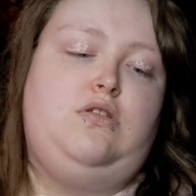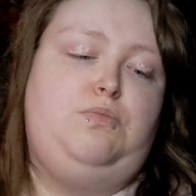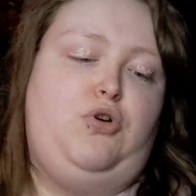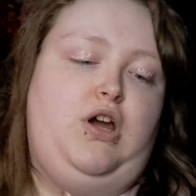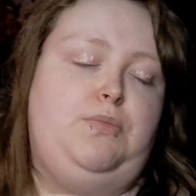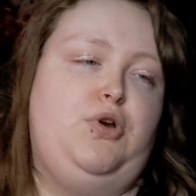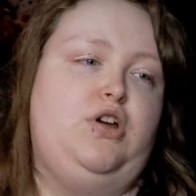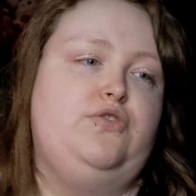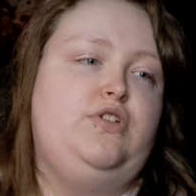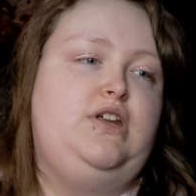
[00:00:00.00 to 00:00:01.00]
primer
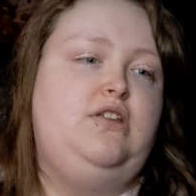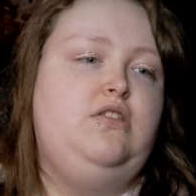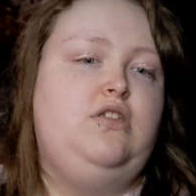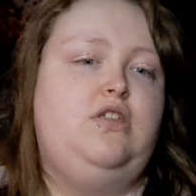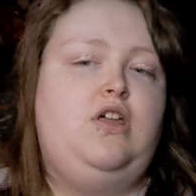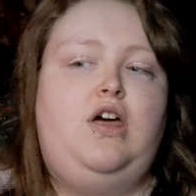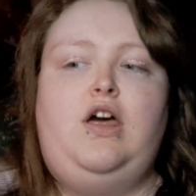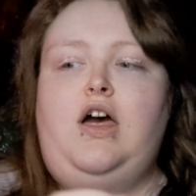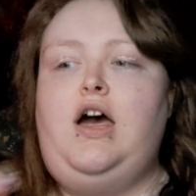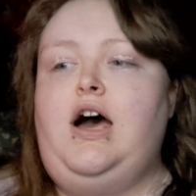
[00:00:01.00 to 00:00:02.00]
underneath,
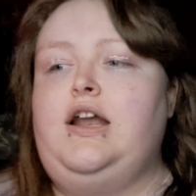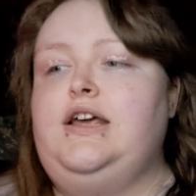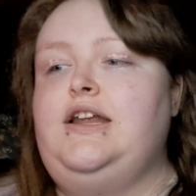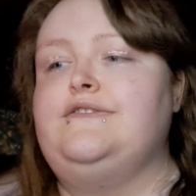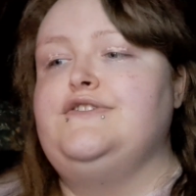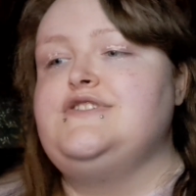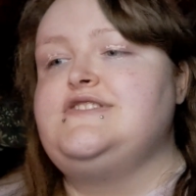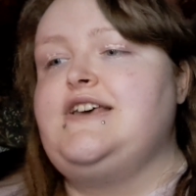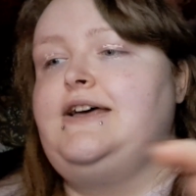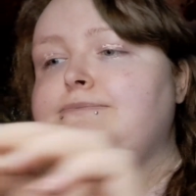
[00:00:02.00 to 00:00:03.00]
and I never
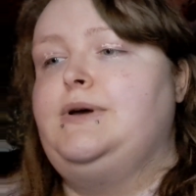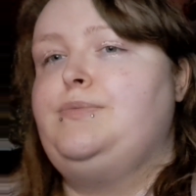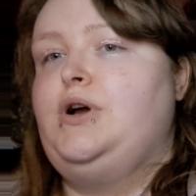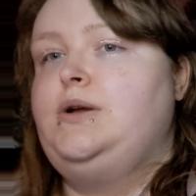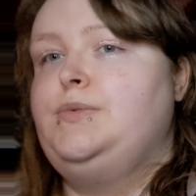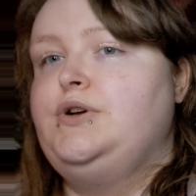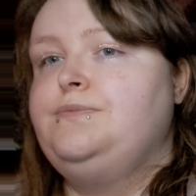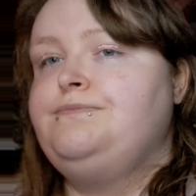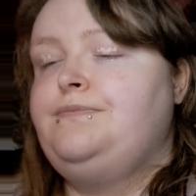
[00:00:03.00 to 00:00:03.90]
set my primer.